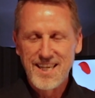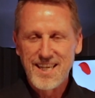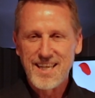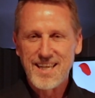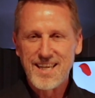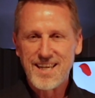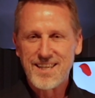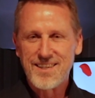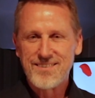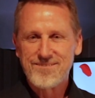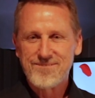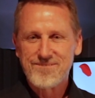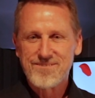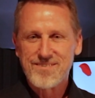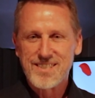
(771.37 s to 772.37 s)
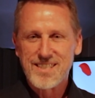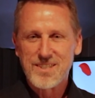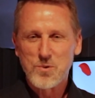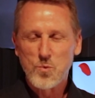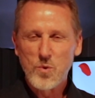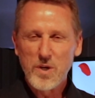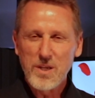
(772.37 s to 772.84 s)
And
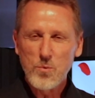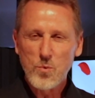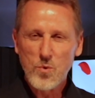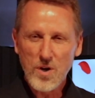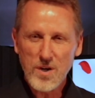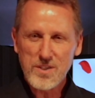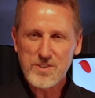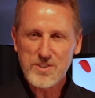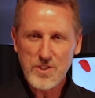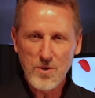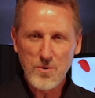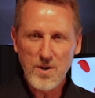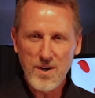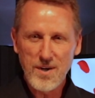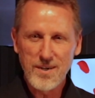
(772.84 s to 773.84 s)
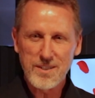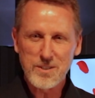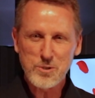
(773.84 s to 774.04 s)
we work so hard,